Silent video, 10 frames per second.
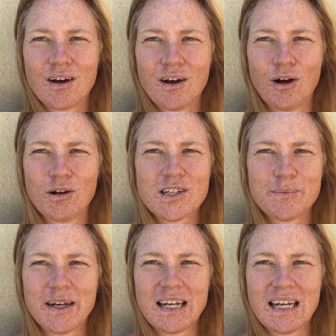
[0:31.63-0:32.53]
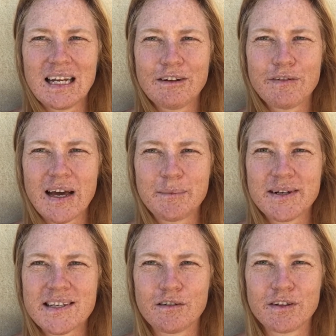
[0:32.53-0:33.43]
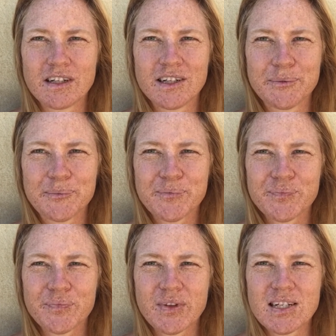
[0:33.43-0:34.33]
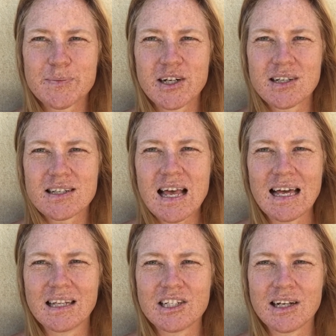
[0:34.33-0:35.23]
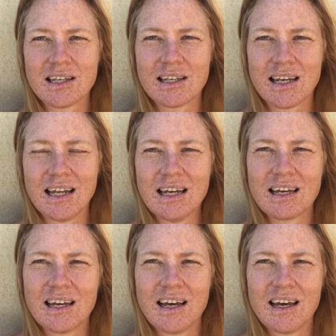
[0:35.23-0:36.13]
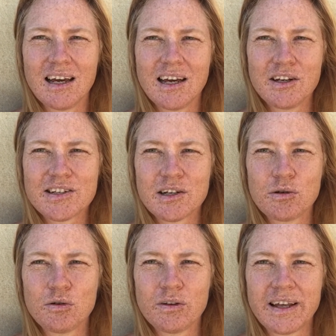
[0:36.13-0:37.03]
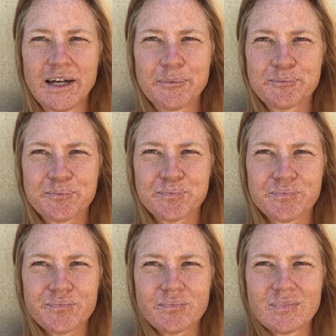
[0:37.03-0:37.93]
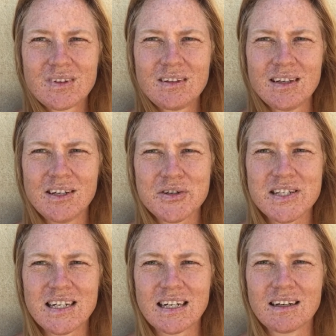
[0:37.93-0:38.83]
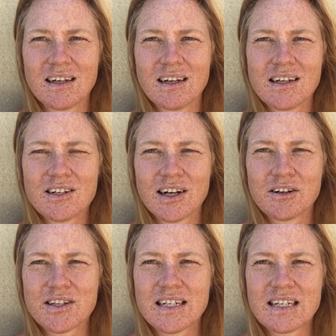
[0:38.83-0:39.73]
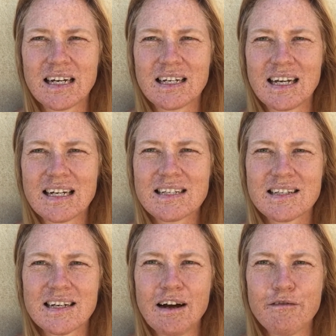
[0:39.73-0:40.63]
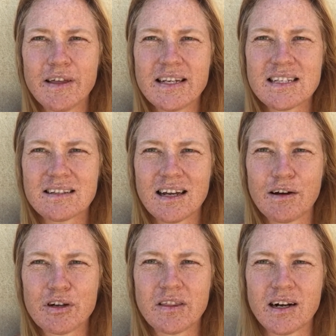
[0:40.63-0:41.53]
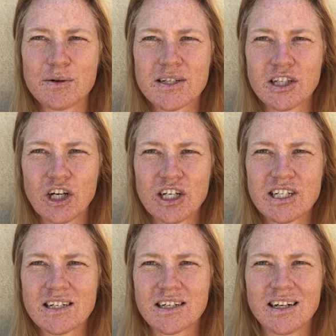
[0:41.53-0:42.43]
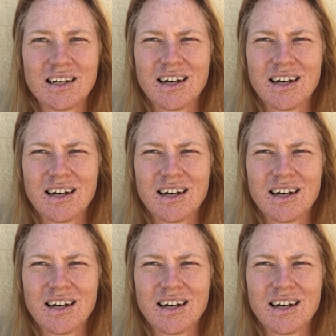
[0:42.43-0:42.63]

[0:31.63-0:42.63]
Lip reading: ultimately found myself at a specialist allergy clinic, and using all their interesting diagnostic techniques and stuff, they discovered that I was allergic to